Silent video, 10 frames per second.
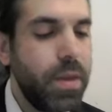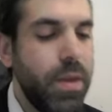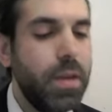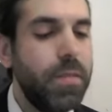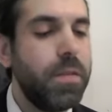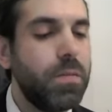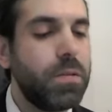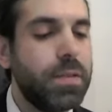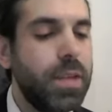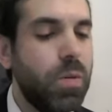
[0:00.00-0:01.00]
if you will
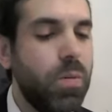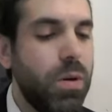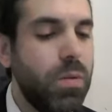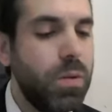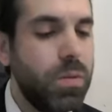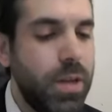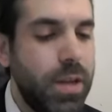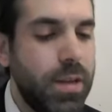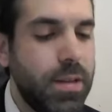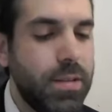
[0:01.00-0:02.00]
say, What will we
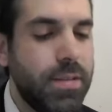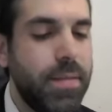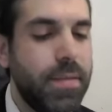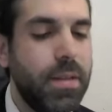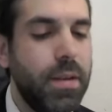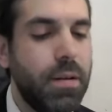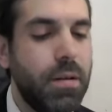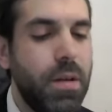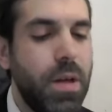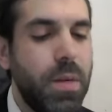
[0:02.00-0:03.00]
eat in the seventh year?
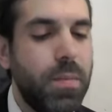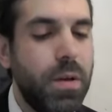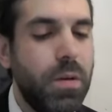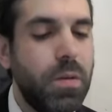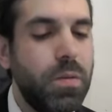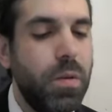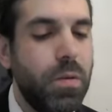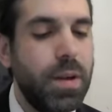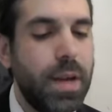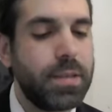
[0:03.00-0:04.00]
Behold, we
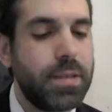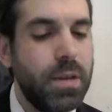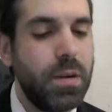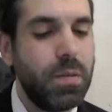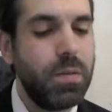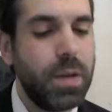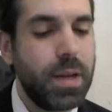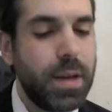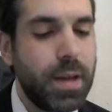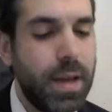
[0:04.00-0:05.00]
will not sow
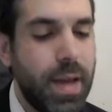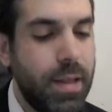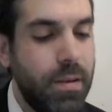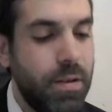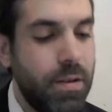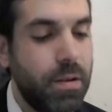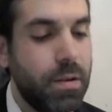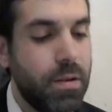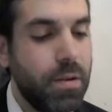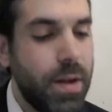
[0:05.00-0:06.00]
and not gather in
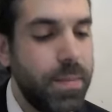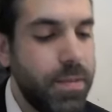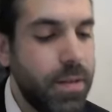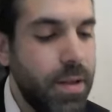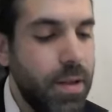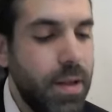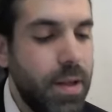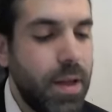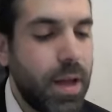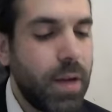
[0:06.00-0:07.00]
our crops.
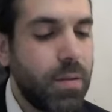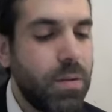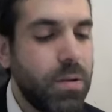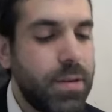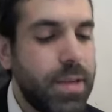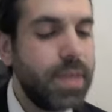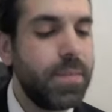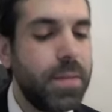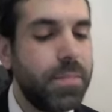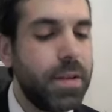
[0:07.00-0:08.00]
I will ordain
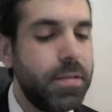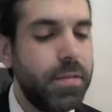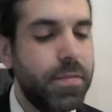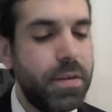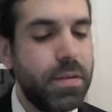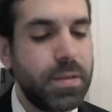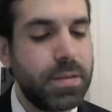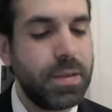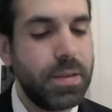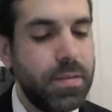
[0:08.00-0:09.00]
my blessing for you in the
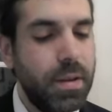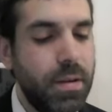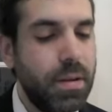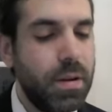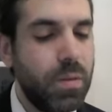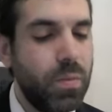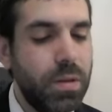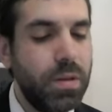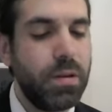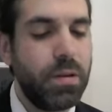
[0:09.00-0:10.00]
sixth year, and it
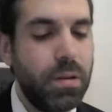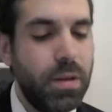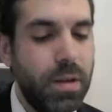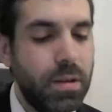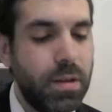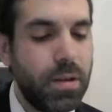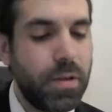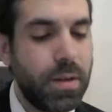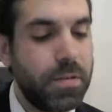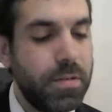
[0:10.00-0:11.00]
will yield a
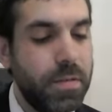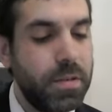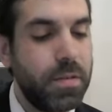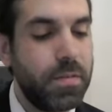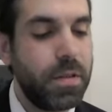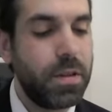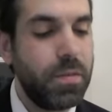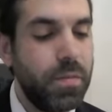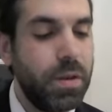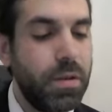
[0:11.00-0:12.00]
crop sufficient for the
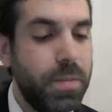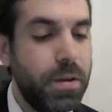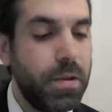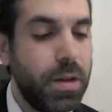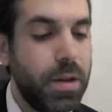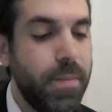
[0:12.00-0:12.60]
three year period.